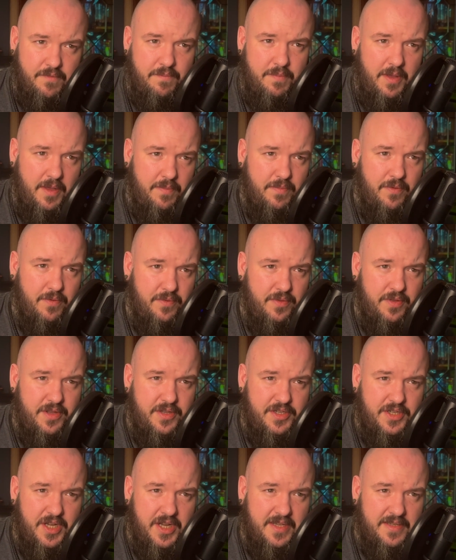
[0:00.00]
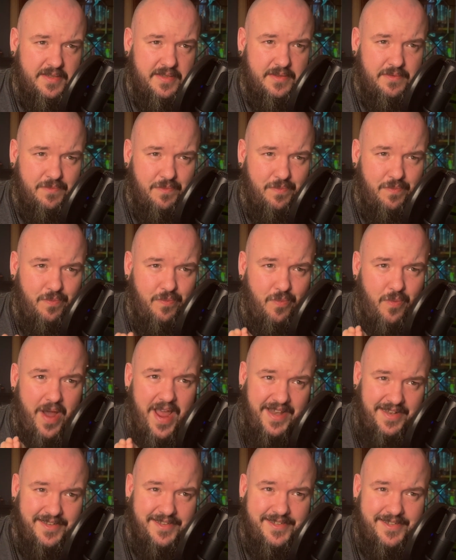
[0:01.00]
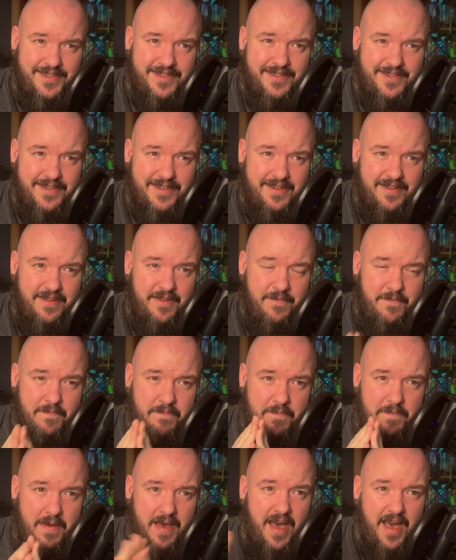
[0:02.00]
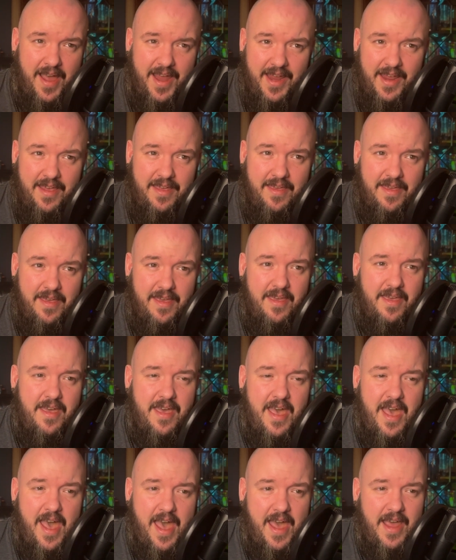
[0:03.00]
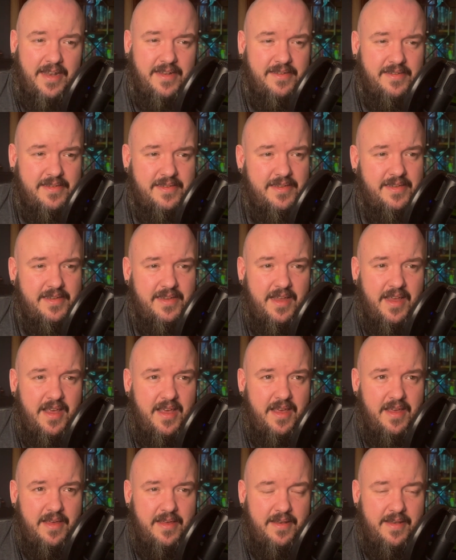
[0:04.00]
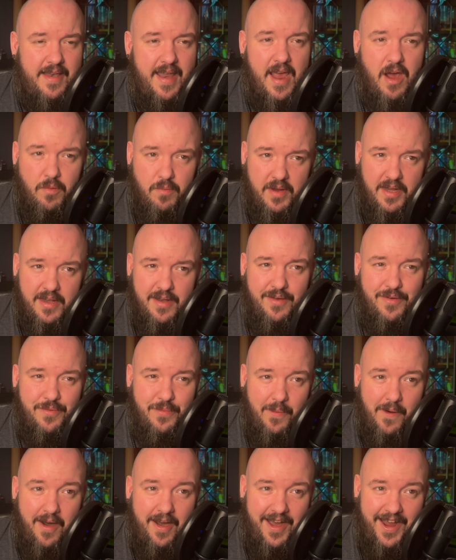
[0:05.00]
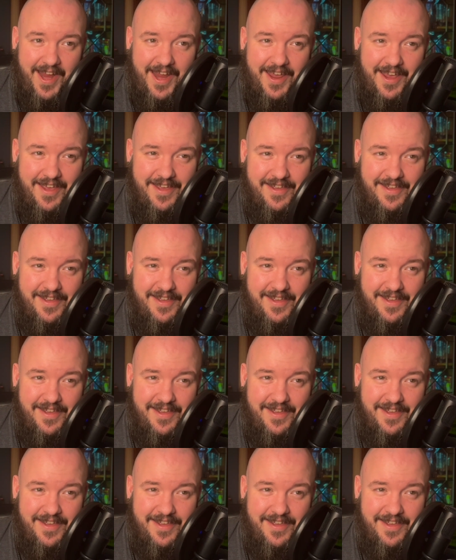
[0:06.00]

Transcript: people that just went by. And now we know why.